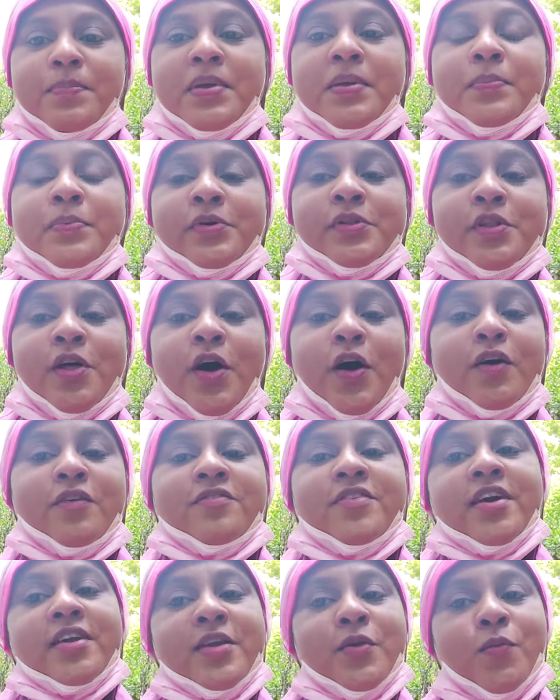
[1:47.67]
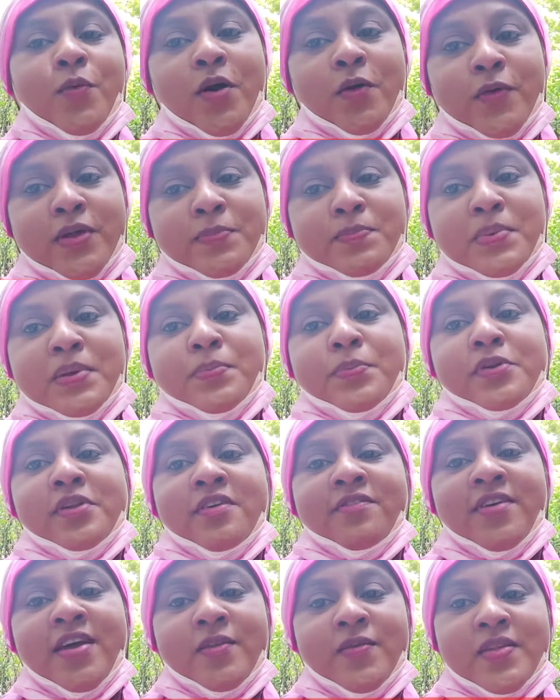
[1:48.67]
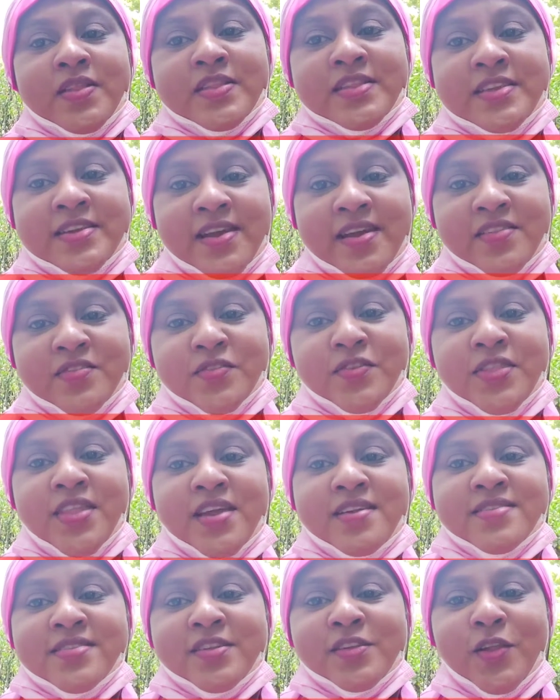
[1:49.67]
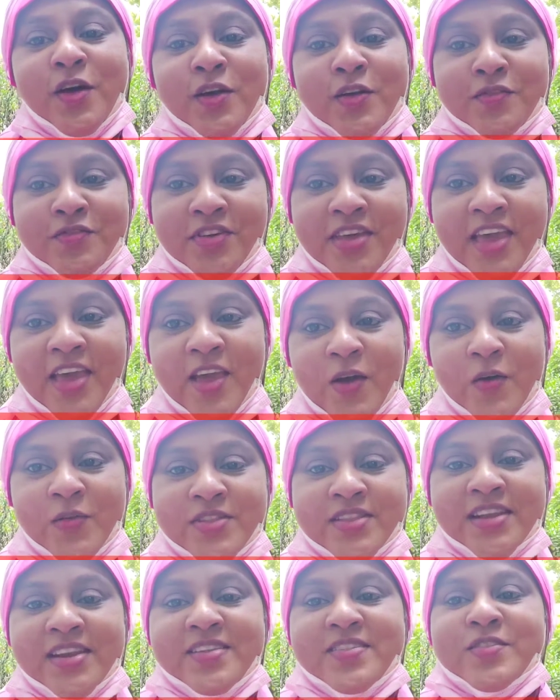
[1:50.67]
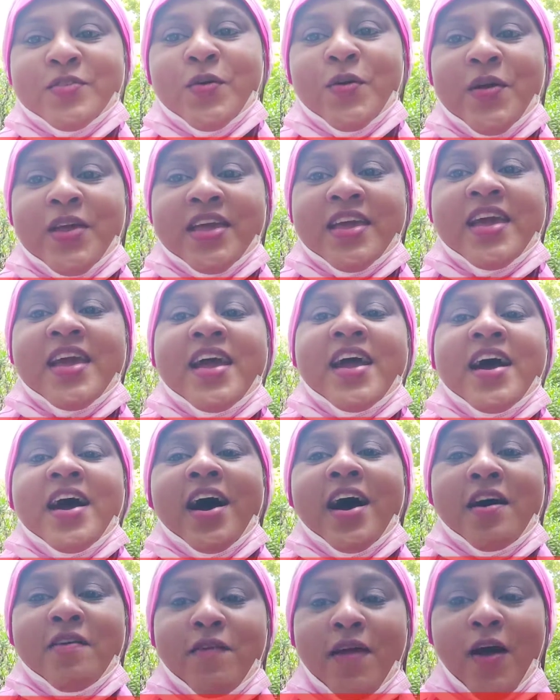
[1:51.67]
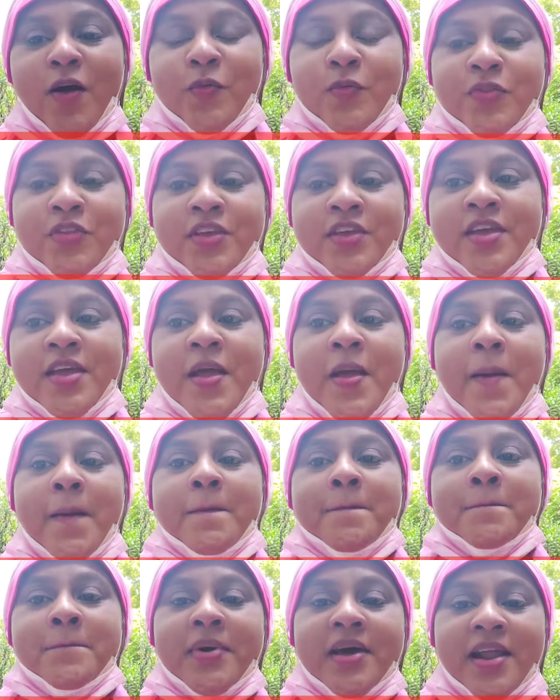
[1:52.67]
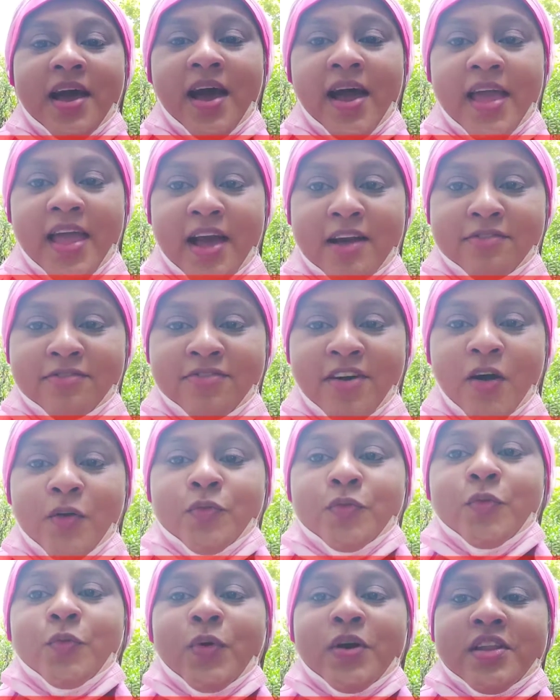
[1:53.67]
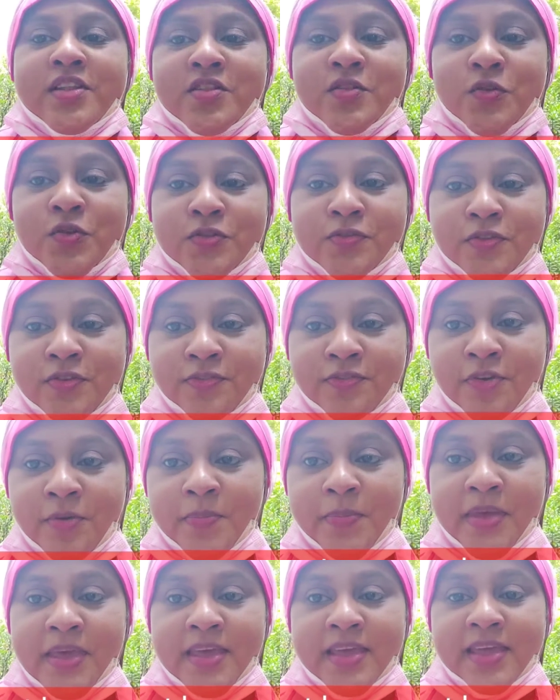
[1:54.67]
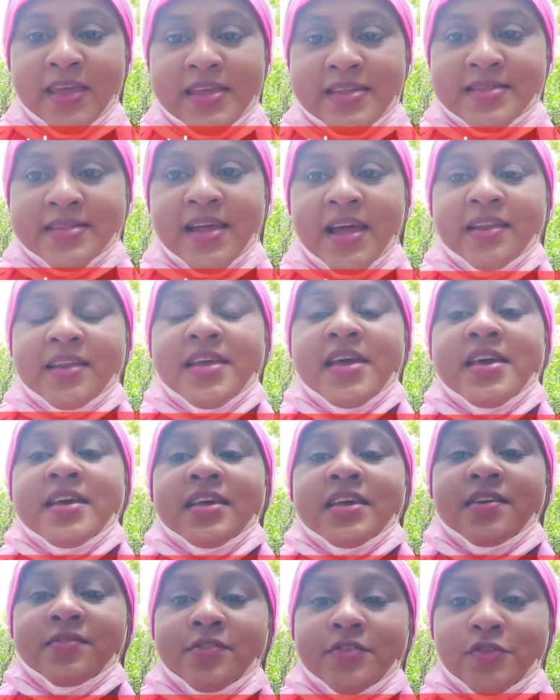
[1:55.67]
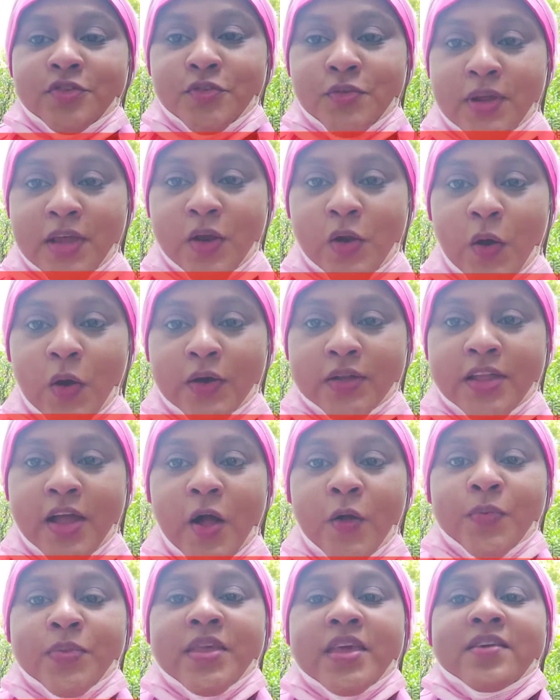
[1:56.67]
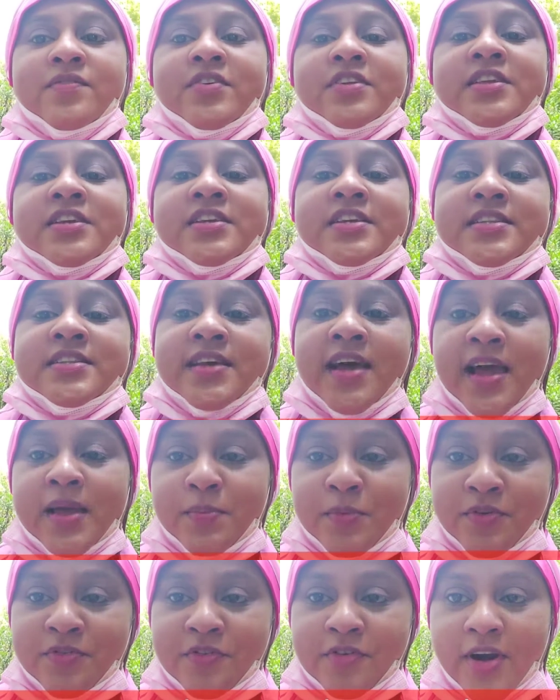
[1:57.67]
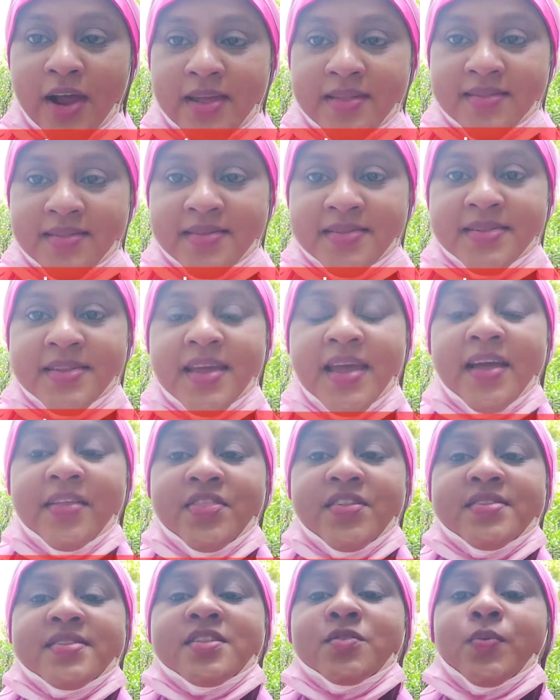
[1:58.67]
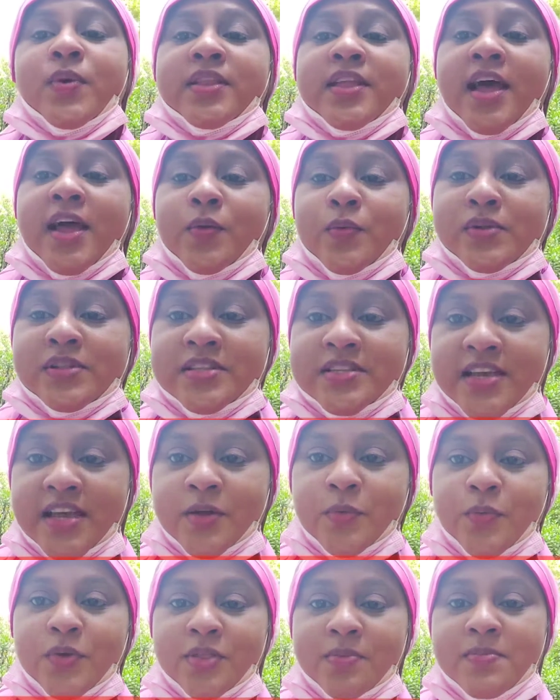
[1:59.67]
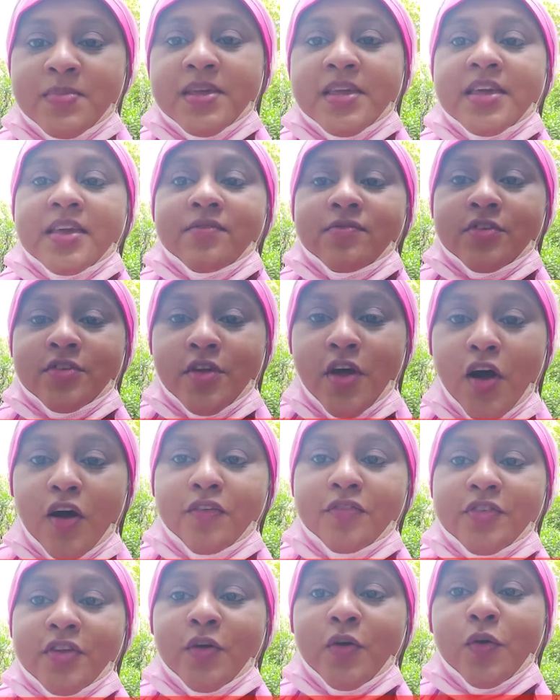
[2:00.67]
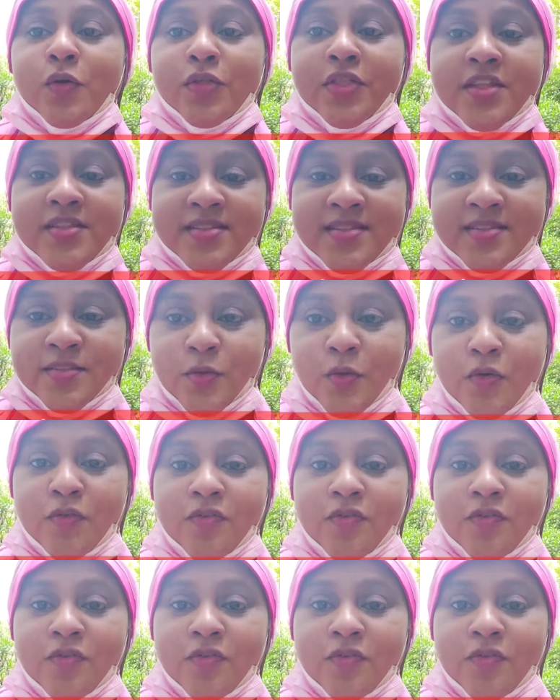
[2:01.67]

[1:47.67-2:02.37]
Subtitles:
people are very worried, people are very stressed, so there is a lot of chaos that is going around. But I have found what is useful for me is that even during lockdown, even in a time of crisis, and this is what I will take with me even after all this is